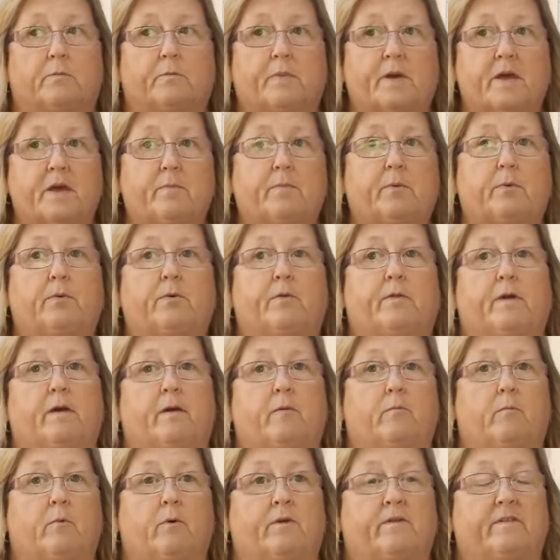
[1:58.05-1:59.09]
people that,
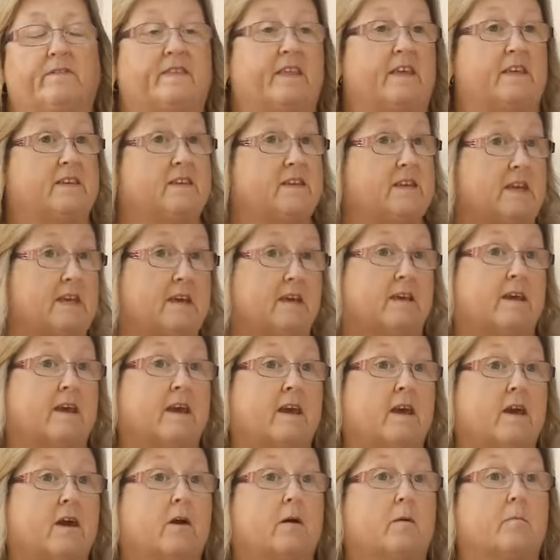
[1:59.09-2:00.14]
that tent
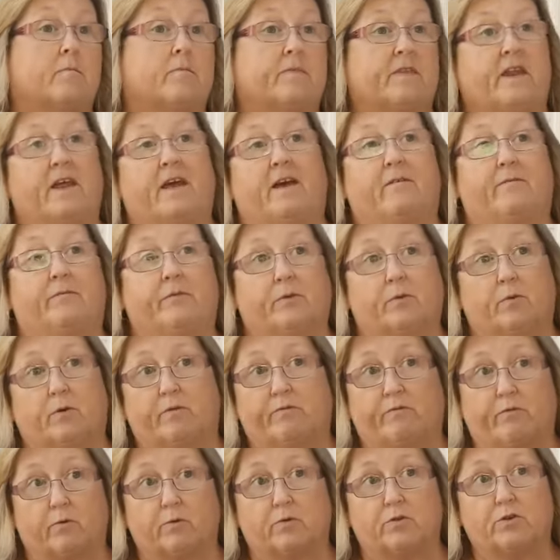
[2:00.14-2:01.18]
camp, that have three or
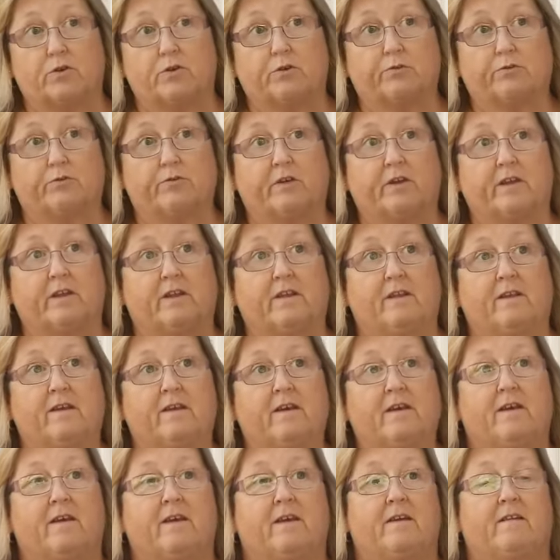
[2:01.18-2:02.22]
four children,
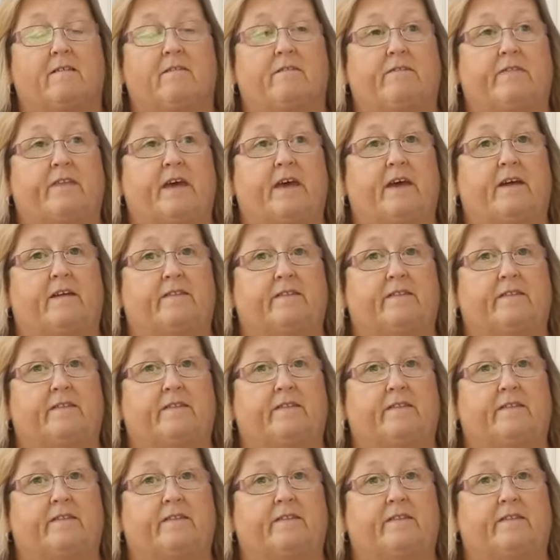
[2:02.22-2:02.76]
that